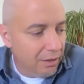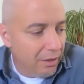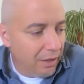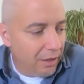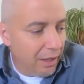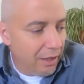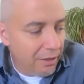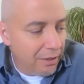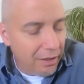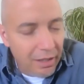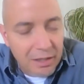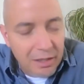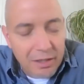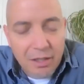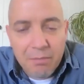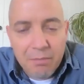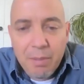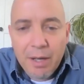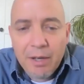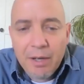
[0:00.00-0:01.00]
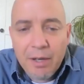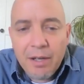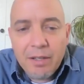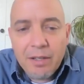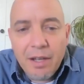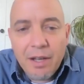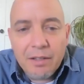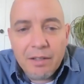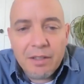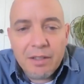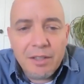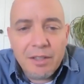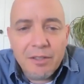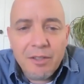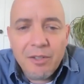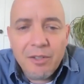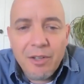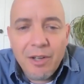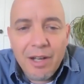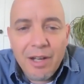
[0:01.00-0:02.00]
and, and comparing that, because I know
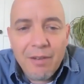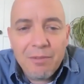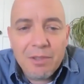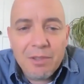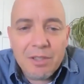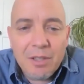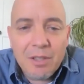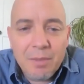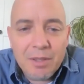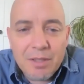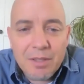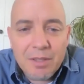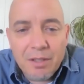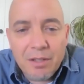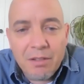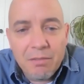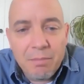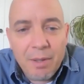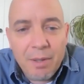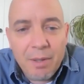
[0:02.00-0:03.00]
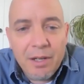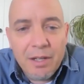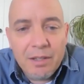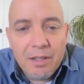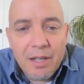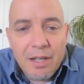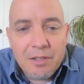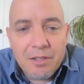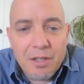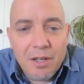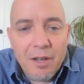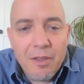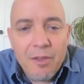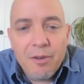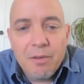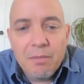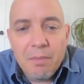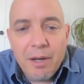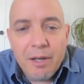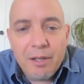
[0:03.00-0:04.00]
you have to some extent, comparing that to
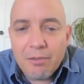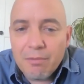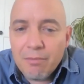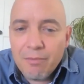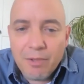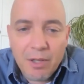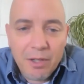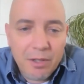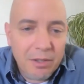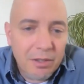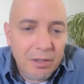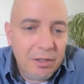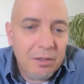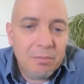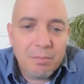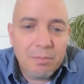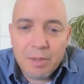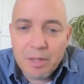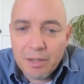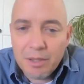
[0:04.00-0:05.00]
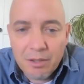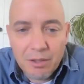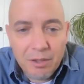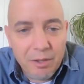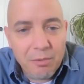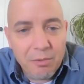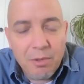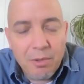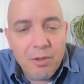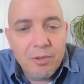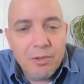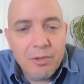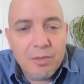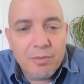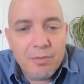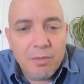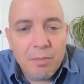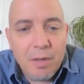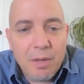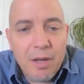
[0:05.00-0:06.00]
other microfauna, particularly the rodents
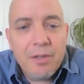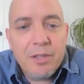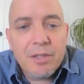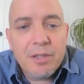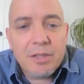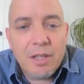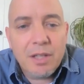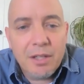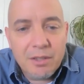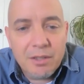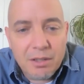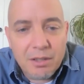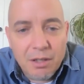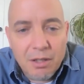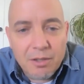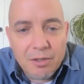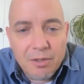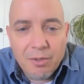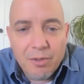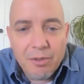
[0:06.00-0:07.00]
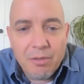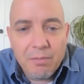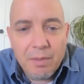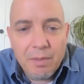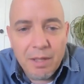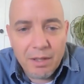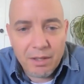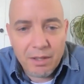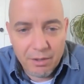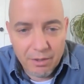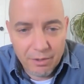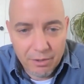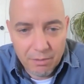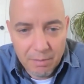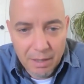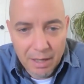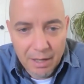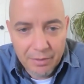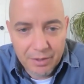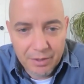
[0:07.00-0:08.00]
from other sites across North America that are
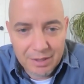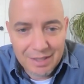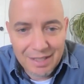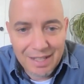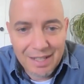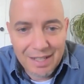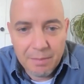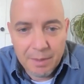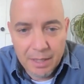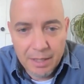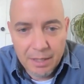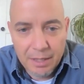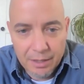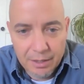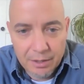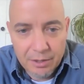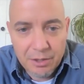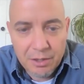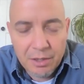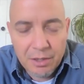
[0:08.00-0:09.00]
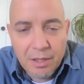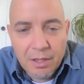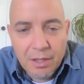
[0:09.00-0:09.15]
about the same age,